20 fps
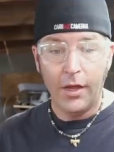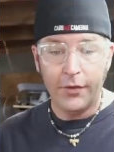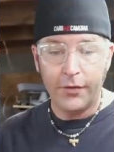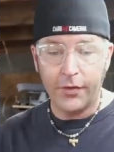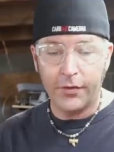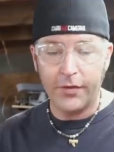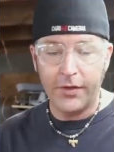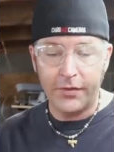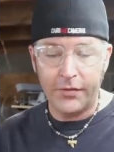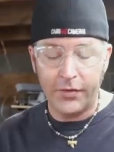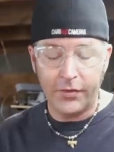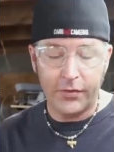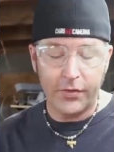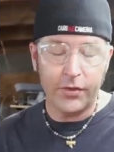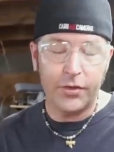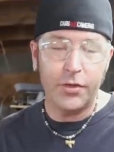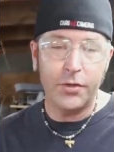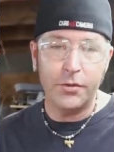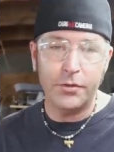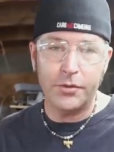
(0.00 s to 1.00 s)
So this is a
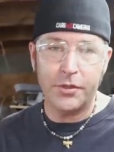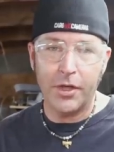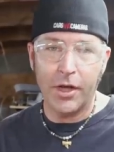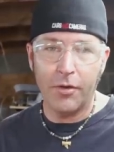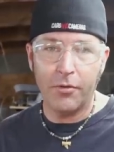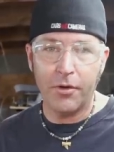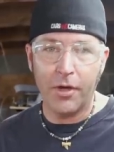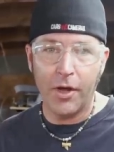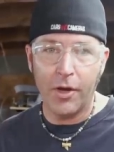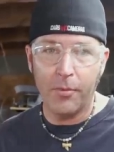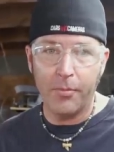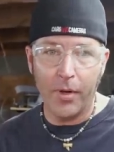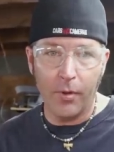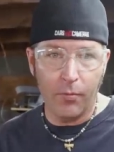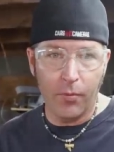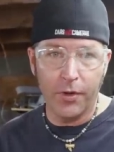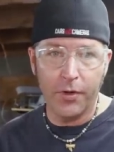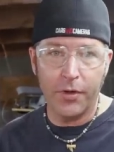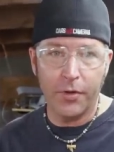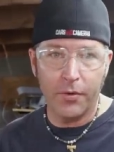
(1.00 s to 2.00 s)
huge no-no,
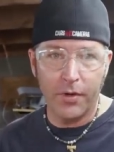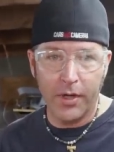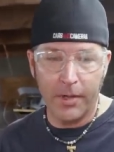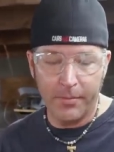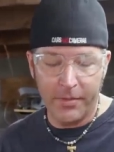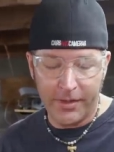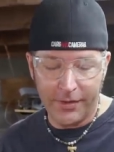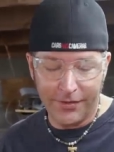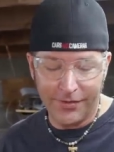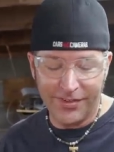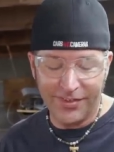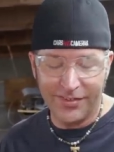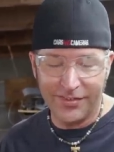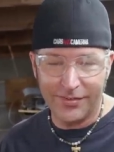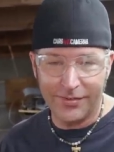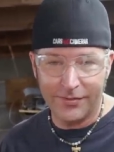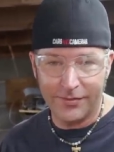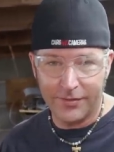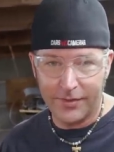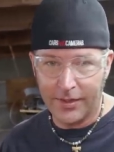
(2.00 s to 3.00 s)
but we're doing it because
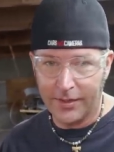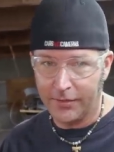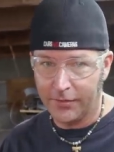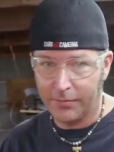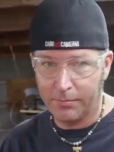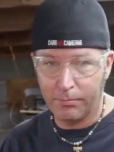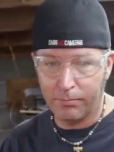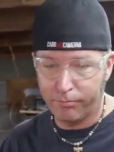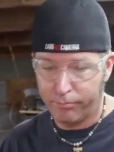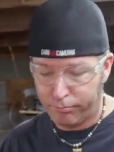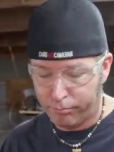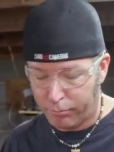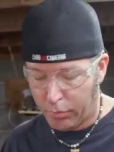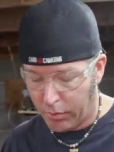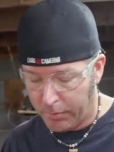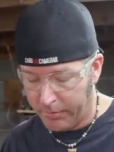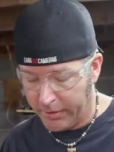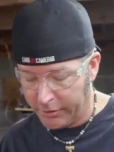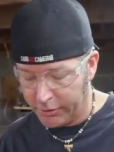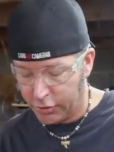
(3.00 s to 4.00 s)
this thing's
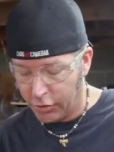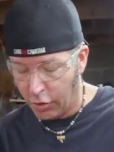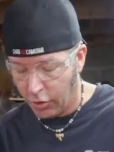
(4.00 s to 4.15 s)
pretty much